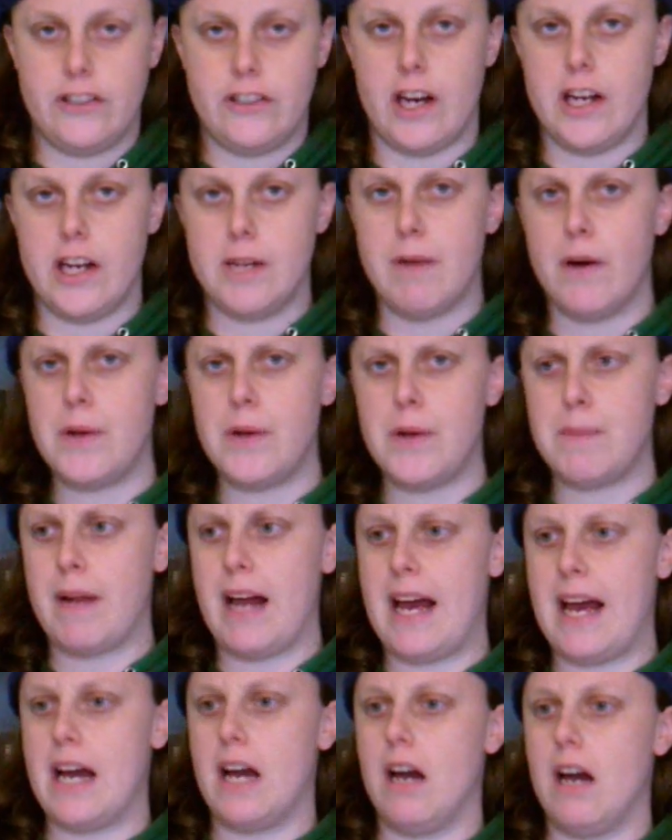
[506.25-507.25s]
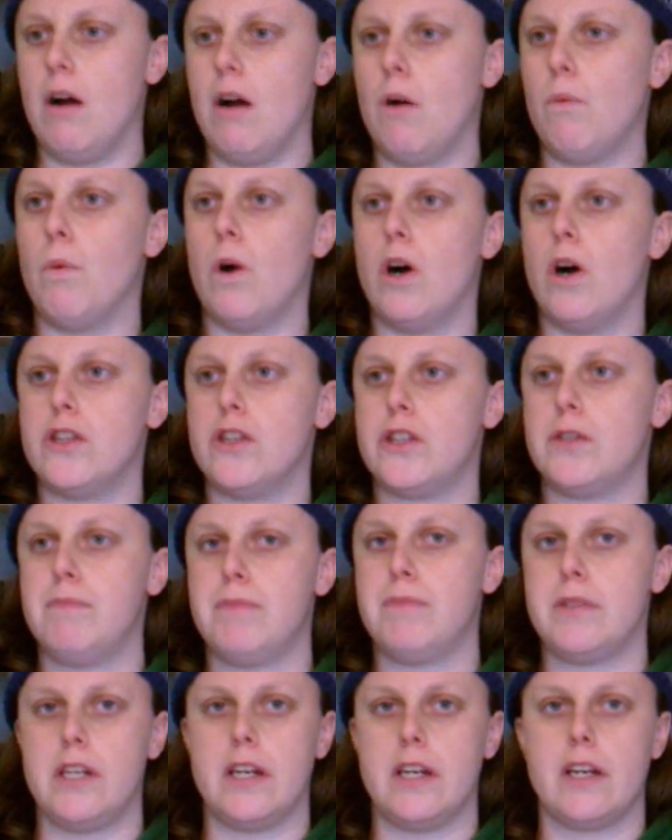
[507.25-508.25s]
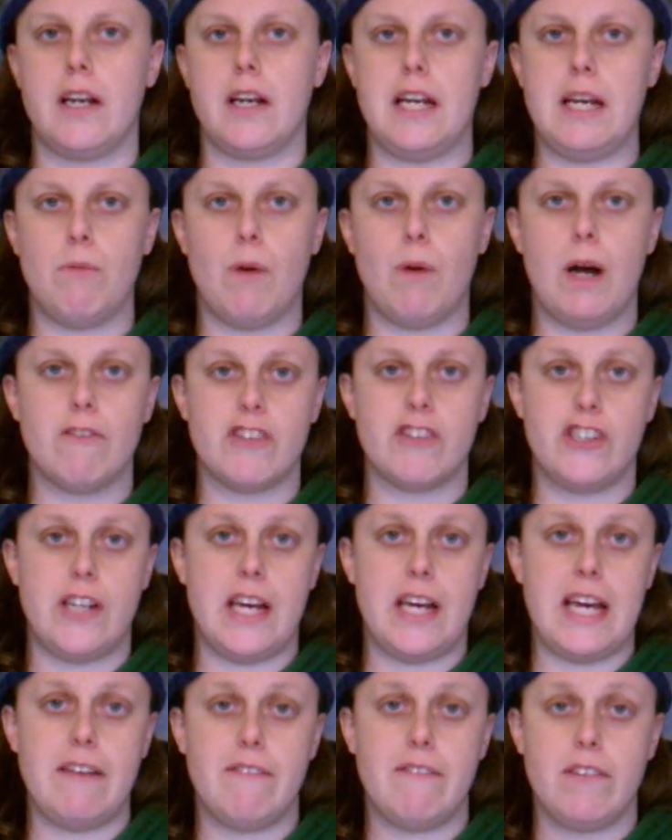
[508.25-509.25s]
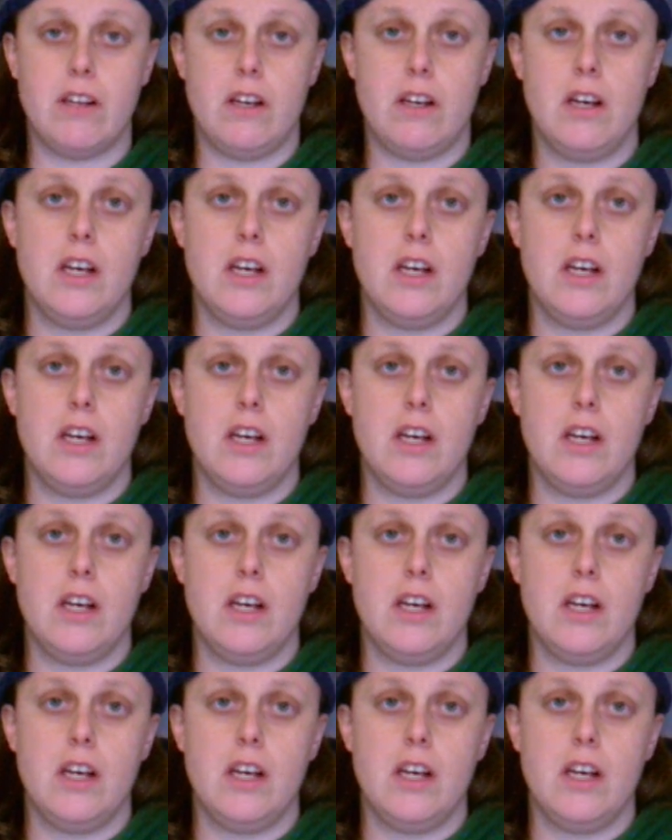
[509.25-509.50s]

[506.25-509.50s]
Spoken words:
So the multiplayer was particularly well received.